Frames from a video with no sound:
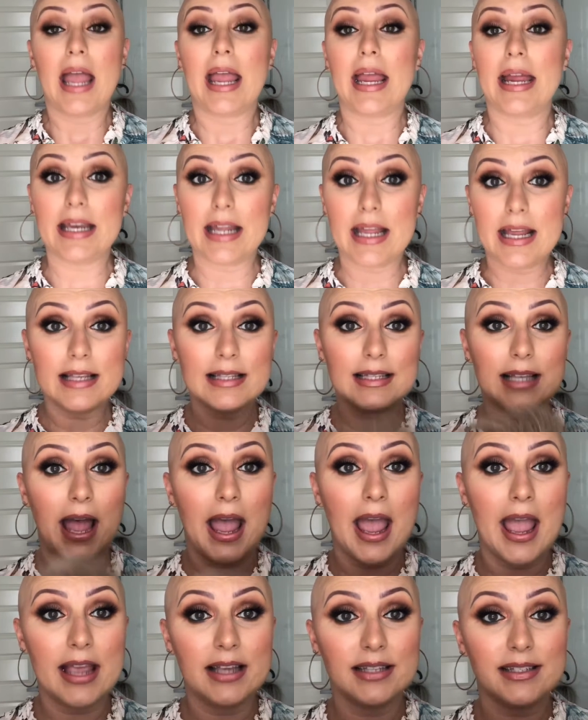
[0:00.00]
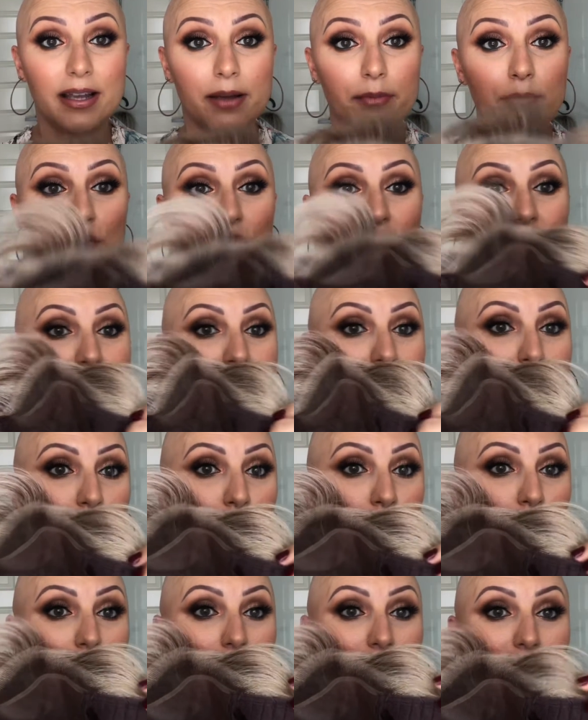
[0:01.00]
It is a temple to
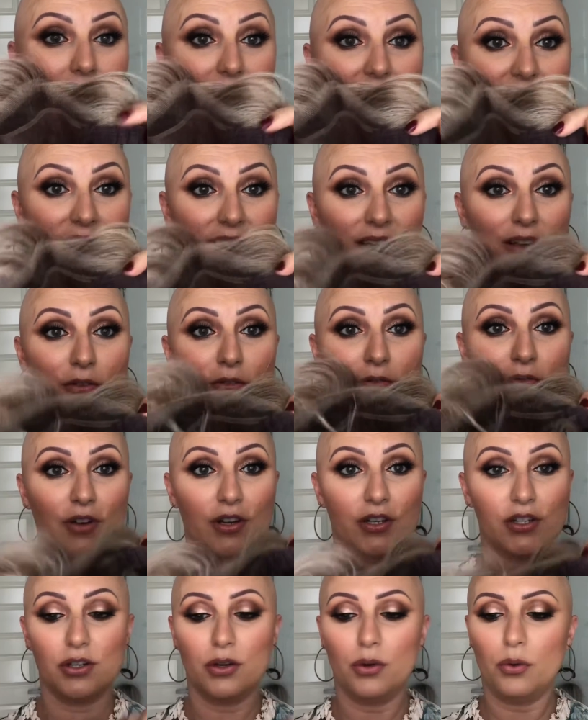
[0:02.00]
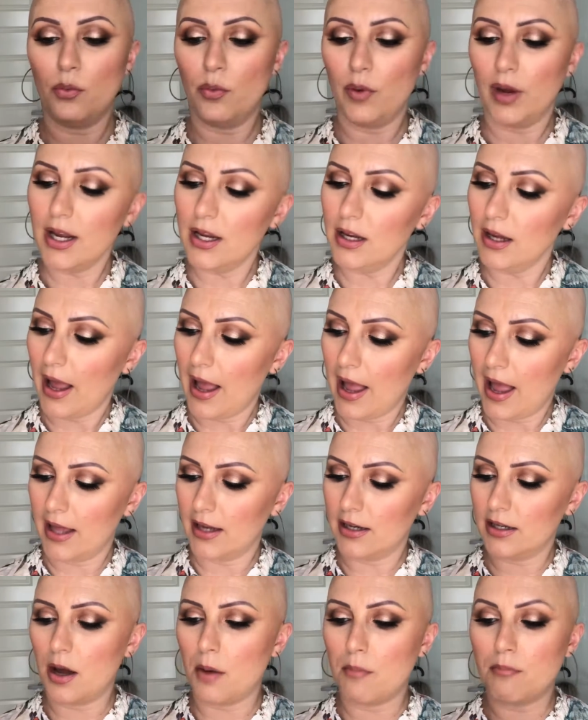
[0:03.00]
temple lace front wig
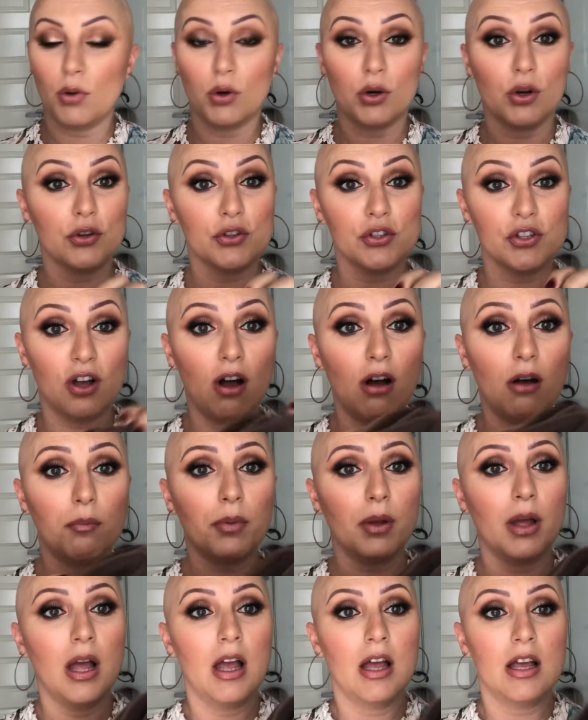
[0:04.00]
and mono top.